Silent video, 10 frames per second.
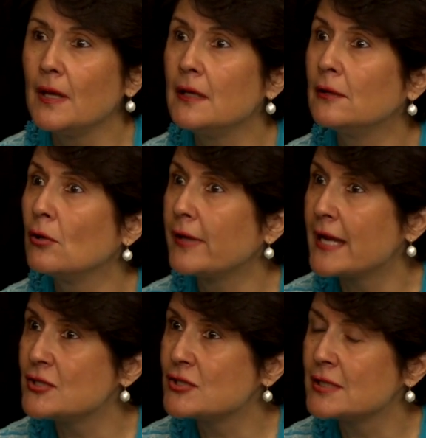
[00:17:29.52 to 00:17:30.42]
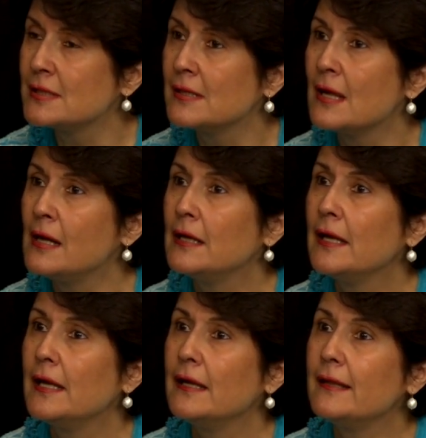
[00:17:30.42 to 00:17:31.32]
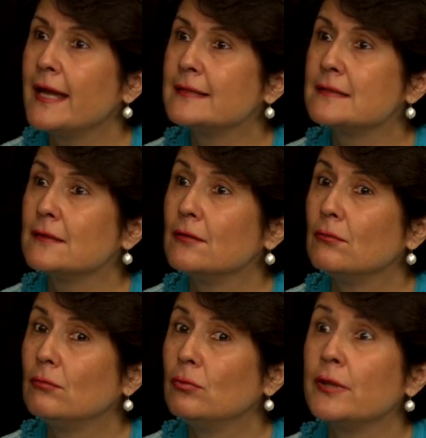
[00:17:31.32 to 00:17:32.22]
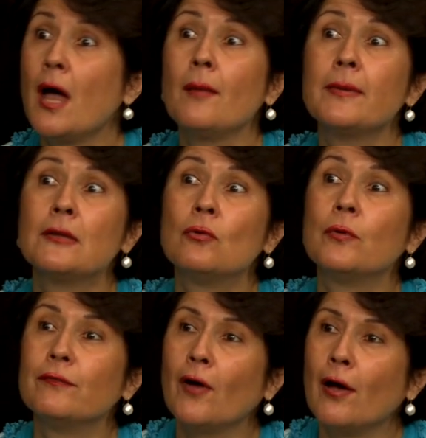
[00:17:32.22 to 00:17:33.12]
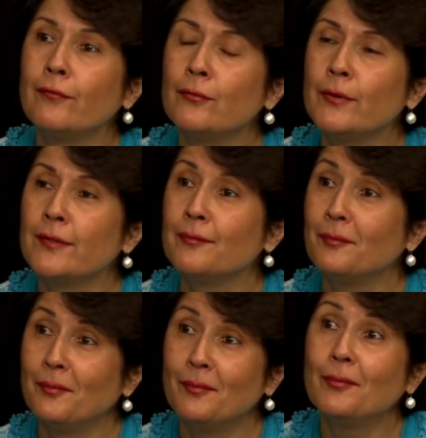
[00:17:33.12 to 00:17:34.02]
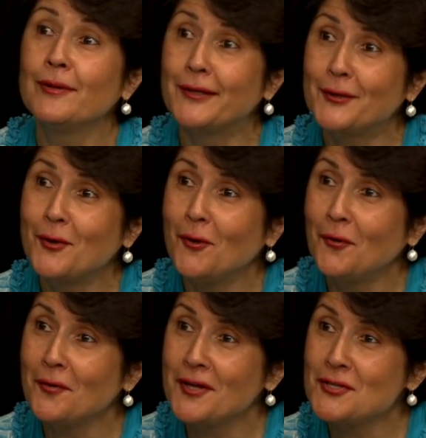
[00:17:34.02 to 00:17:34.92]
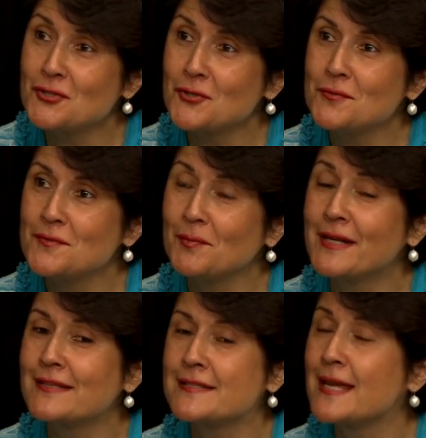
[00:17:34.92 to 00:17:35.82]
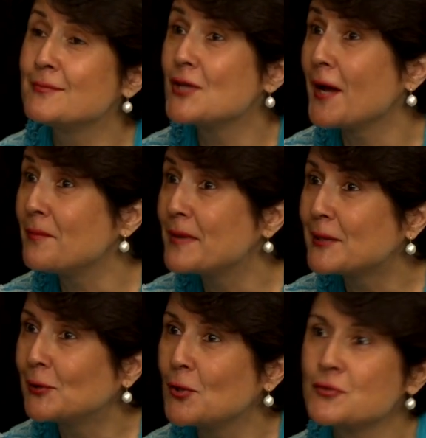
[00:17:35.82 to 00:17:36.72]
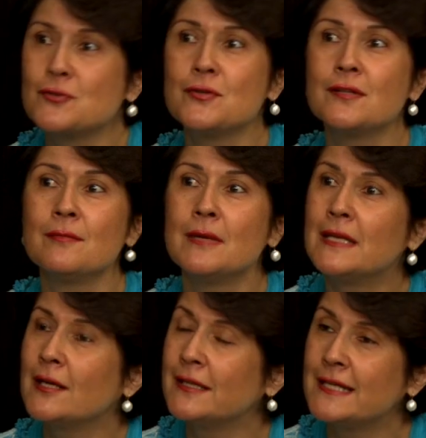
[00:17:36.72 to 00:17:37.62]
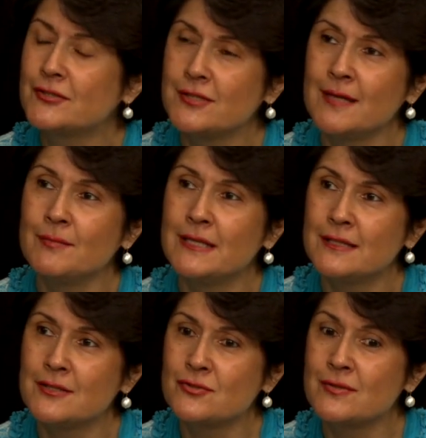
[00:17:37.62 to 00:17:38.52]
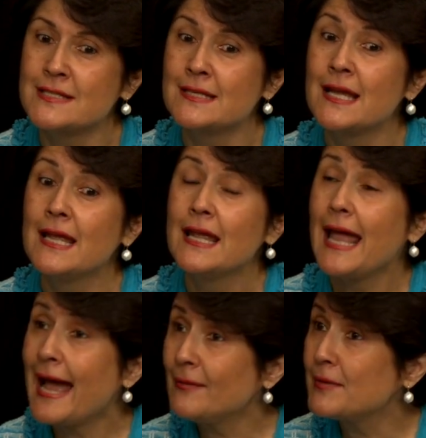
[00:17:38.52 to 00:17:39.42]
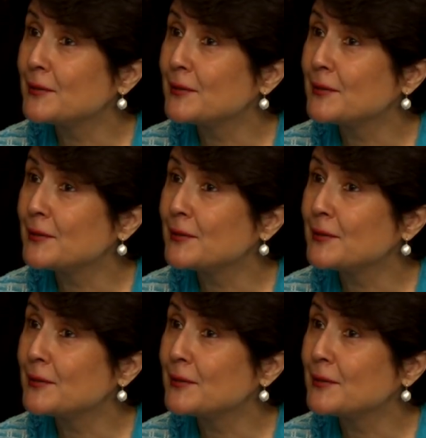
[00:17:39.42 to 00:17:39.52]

in a location that would not be too involved with political issues, but at the same time be close to the media and entertainment industries and